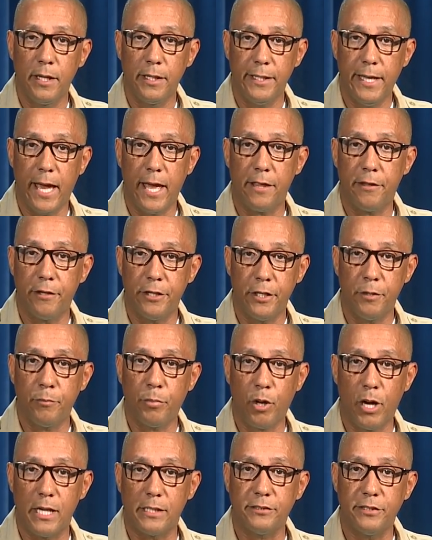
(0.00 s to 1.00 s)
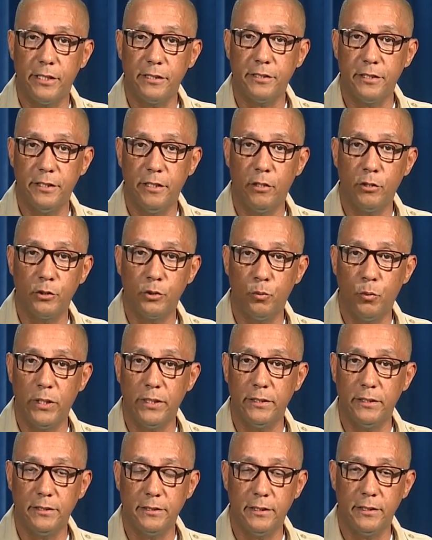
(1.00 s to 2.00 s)
gathering and processing those
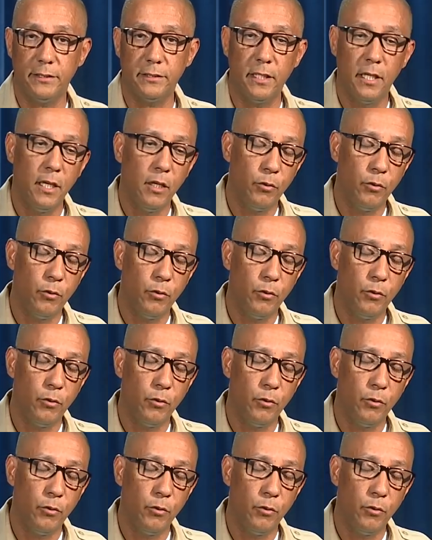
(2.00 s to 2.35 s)
witnesses.